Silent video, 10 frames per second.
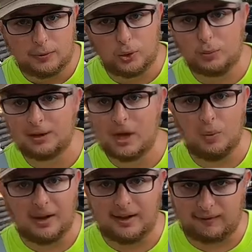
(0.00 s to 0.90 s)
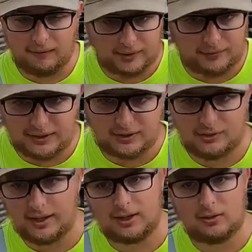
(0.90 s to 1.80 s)
Normally I'll wait like 15
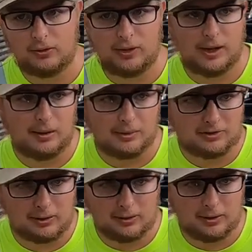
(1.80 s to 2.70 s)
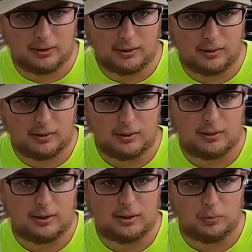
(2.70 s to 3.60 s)
seconds and I'd be sitting there
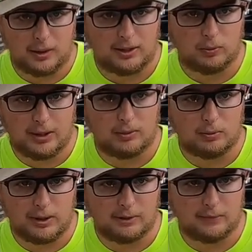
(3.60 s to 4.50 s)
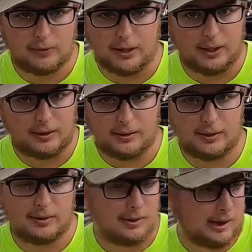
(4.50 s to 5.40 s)
waiting, waiting, waiting, and
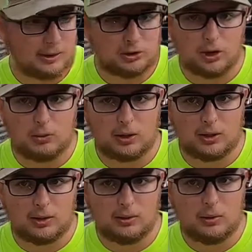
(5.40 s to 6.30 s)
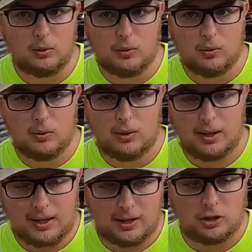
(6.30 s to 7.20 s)
then I'd start working it.
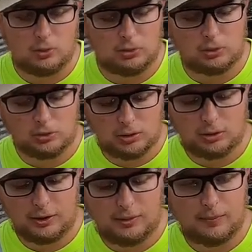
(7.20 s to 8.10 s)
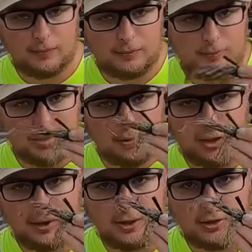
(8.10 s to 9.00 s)
And you will literally be
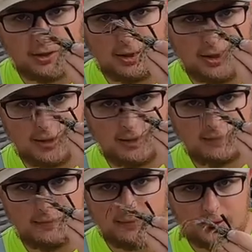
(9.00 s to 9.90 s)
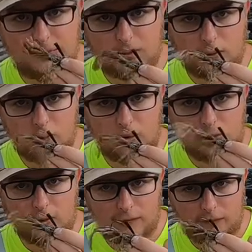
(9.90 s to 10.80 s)
working that jig in 10 foot of
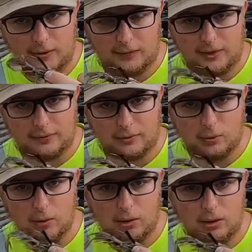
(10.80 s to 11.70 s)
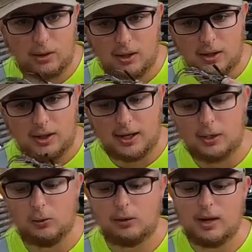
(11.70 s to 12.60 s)
water to 15 foot of water and
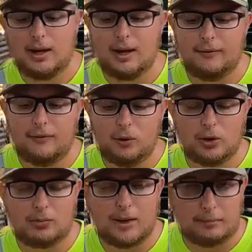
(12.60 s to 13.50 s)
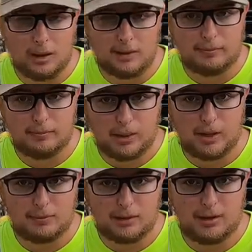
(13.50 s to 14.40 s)
it will not have fully made
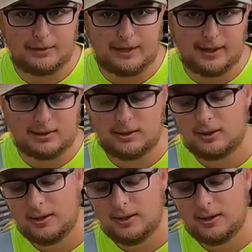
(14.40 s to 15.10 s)
bottom contact.